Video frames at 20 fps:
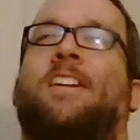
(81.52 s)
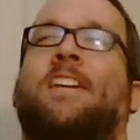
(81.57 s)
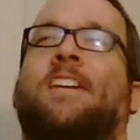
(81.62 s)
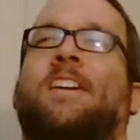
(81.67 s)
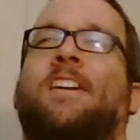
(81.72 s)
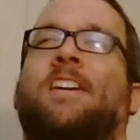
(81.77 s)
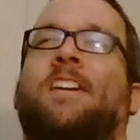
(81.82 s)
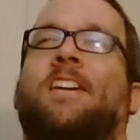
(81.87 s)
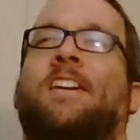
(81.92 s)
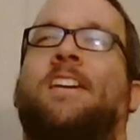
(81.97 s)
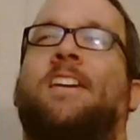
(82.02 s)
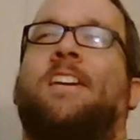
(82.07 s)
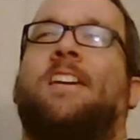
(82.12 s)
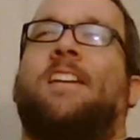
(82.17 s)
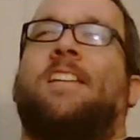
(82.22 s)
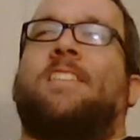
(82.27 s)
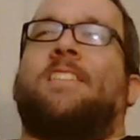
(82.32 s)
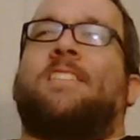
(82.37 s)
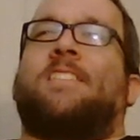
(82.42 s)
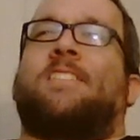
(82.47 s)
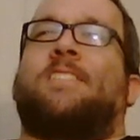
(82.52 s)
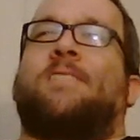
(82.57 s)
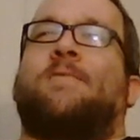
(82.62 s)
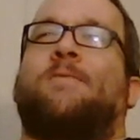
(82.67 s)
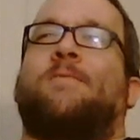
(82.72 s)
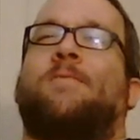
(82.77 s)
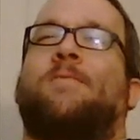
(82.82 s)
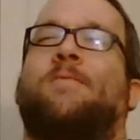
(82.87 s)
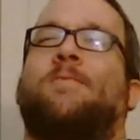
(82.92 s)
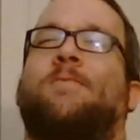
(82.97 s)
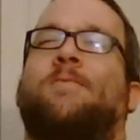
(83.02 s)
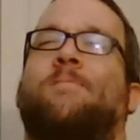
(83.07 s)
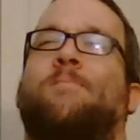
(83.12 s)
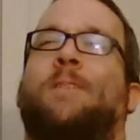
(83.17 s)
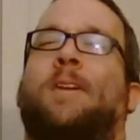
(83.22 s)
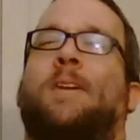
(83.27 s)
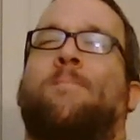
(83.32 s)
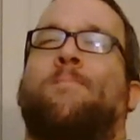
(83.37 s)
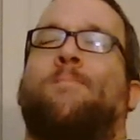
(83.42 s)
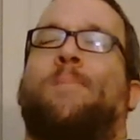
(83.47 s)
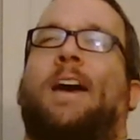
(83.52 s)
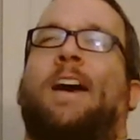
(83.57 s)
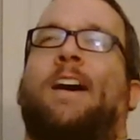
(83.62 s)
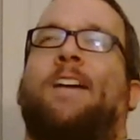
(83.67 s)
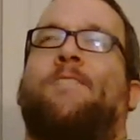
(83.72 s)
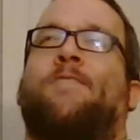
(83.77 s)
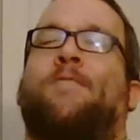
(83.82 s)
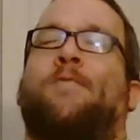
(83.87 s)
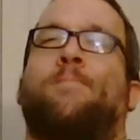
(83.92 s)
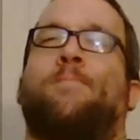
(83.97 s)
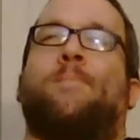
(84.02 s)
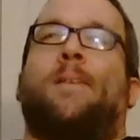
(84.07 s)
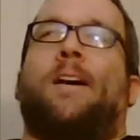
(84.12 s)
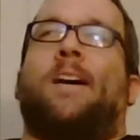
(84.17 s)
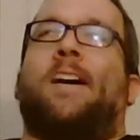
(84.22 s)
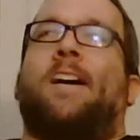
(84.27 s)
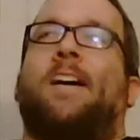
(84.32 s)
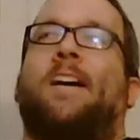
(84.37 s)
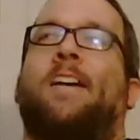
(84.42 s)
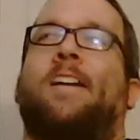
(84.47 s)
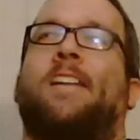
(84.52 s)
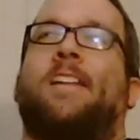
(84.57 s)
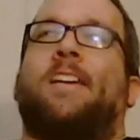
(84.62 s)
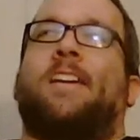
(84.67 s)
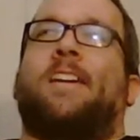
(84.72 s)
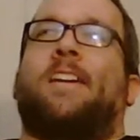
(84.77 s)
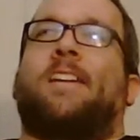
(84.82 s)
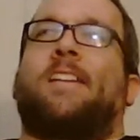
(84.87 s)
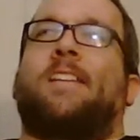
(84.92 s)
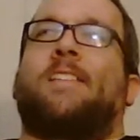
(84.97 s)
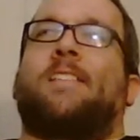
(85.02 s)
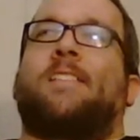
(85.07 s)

like just being baffled by like